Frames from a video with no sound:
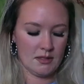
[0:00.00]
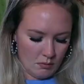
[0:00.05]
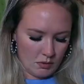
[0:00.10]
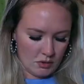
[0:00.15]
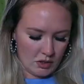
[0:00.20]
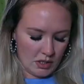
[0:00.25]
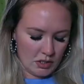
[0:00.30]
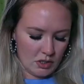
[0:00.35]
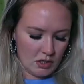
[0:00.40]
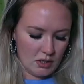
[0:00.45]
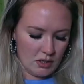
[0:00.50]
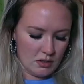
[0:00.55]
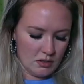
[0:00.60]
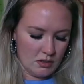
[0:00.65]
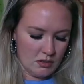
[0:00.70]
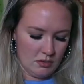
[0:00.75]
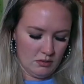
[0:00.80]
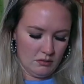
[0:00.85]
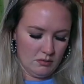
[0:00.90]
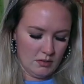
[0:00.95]
which I shouldn't
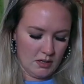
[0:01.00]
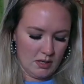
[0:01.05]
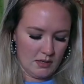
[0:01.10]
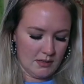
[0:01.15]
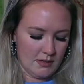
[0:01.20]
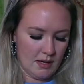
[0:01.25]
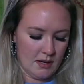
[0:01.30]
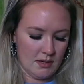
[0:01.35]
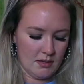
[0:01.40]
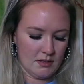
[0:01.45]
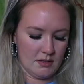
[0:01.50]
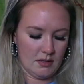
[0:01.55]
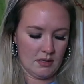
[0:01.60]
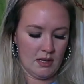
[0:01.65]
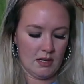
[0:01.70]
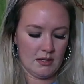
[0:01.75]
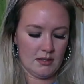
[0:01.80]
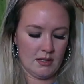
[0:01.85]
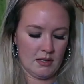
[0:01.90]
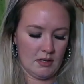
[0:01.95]
do because honestly
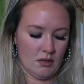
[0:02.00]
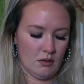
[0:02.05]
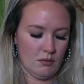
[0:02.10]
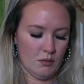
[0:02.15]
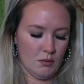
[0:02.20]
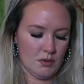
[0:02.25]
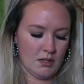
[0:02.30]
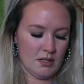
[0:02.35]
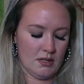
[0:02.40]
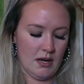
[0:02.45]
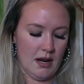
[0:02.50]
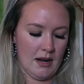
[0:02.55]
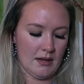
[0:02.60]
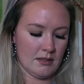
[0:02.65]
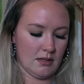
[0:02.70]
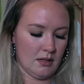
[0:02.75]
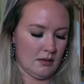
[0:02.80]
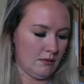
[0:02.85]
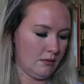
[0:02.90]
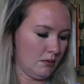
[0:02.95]
that's like almost
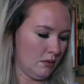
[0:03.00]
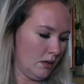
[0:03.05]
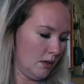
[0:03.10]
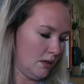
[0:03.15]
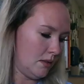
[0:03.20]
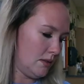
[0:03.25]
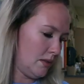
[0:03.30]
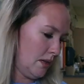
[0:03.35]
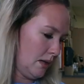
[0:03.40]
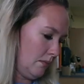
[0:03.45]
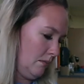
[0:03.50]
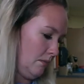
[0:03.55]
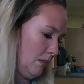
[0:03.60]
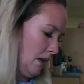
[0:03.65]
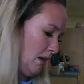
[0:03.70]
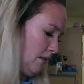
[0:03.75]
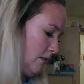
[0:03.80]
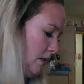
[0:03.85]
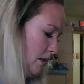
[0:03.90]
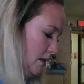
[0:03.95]
asking for it. It's like
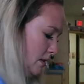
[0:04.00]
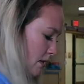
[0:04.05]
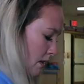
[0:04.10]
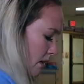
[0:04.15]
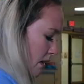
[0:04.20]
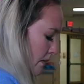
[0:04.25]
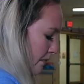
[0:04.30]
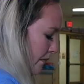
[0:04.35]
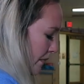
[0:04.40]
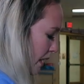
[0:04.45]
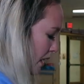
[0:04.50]
manifesting it.